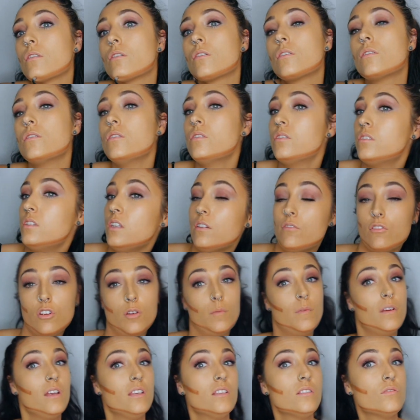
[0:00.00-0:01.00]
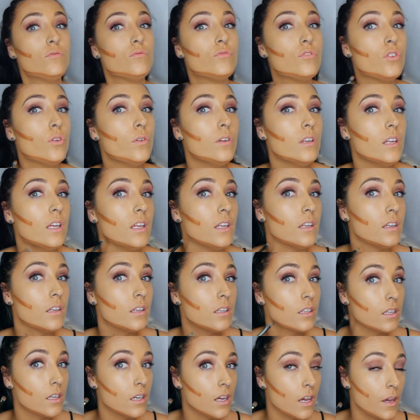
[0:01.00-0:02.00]
the serum isn't ruining
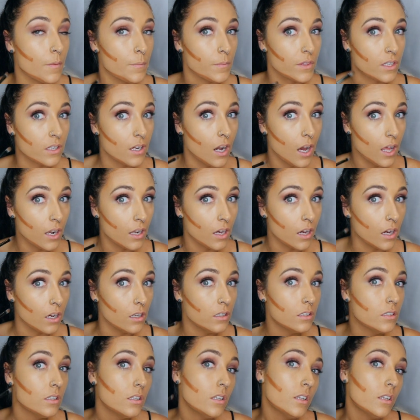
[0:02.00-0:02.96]
the colour